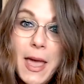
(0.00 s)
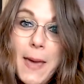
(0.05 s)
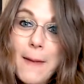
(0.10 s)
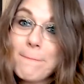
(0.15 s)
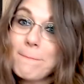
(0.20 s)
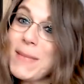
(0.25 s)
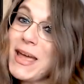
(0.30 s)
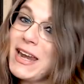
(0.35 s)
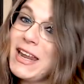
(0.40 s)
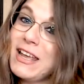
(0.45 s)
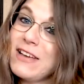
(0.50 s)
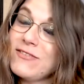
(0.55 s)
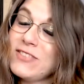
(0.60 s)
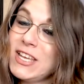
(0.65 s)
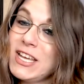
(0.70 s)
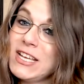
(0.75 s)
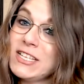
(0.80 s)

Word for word: Many of these